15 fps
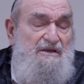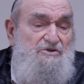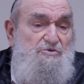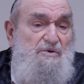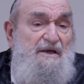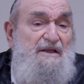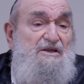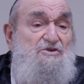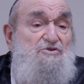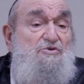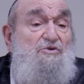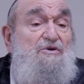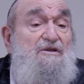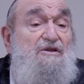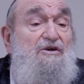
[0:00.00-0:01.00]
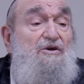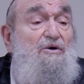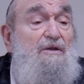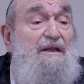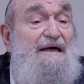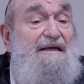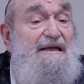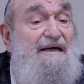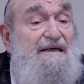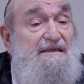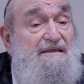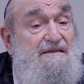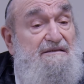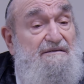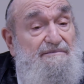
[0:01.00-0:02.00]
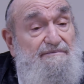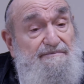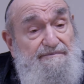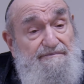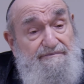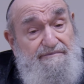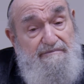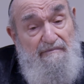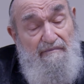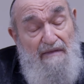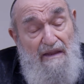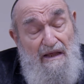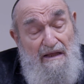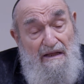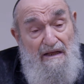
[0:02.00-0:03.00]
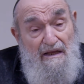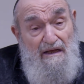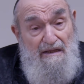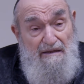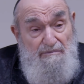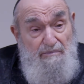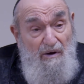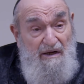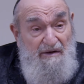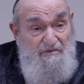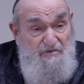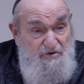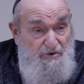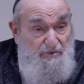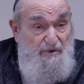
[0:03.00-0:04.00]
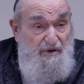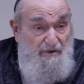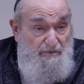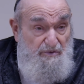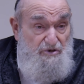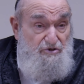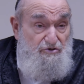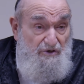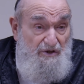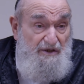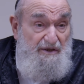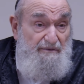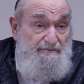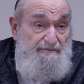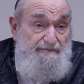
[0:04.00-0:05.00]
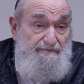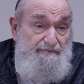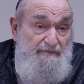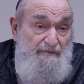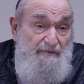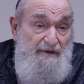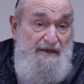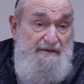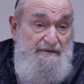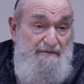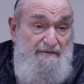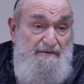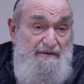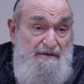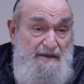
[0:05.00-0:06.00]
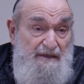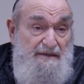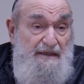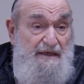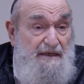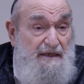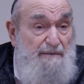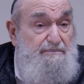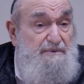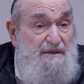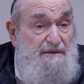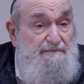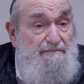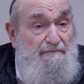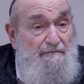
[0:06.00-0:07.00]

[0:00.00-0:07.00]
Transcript: the Israelis, took the Golan Heights, part of Syria originally, right? And they kept it.